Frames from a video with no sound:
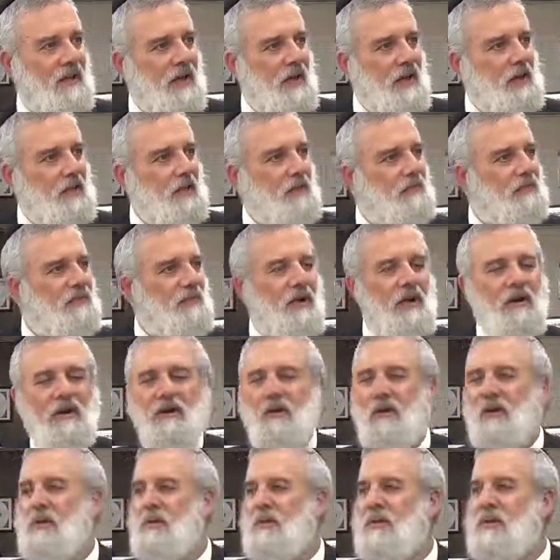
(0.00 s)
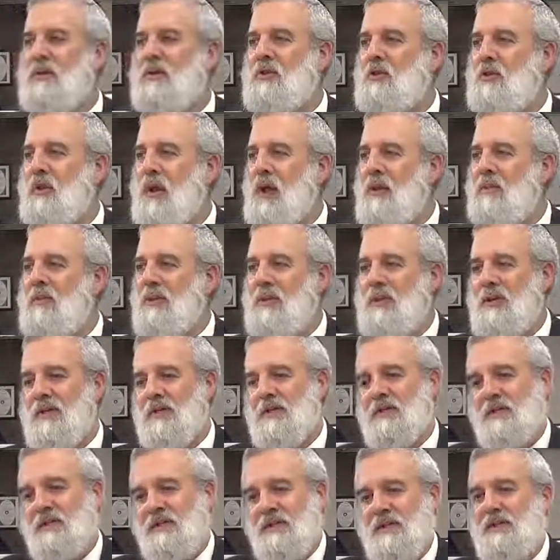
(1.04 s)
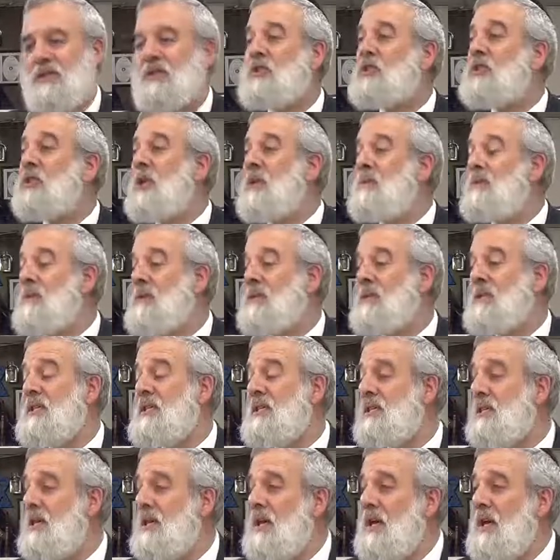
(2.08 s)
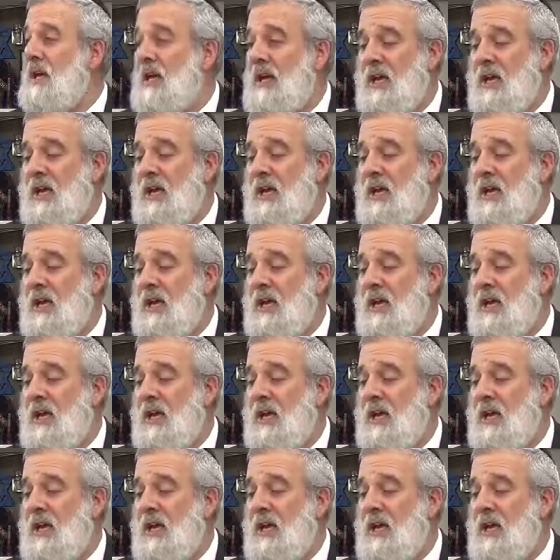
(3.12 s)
And you're falling into the trap because it's cheap, it's easy.